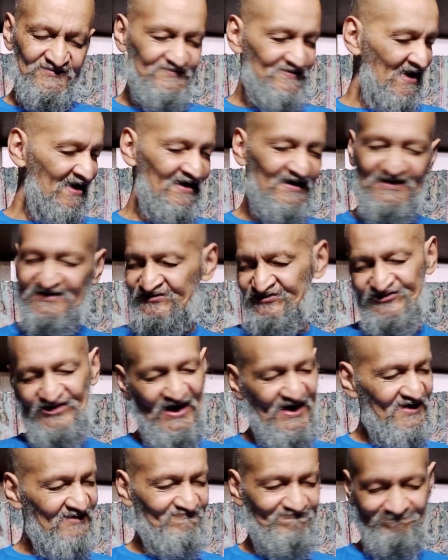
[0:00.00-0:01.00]
Not in the
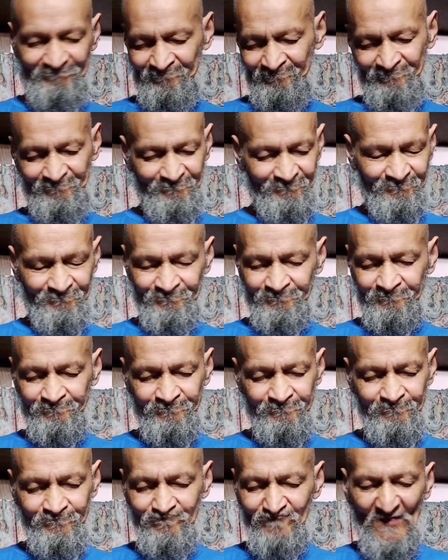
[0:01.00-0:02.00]
same
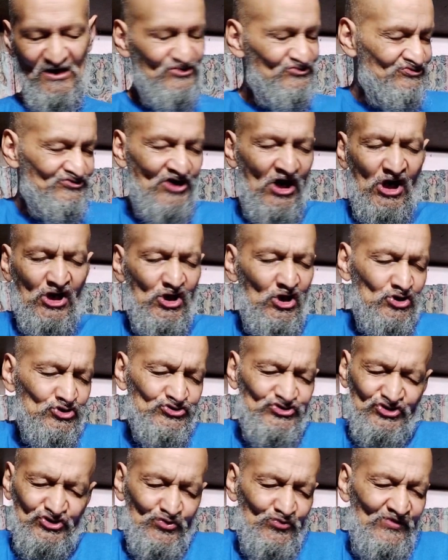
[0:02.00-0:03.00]

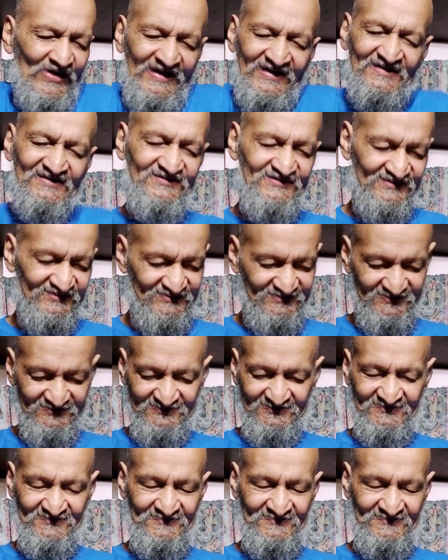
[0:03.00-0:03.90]
strongholds or the weaknesses.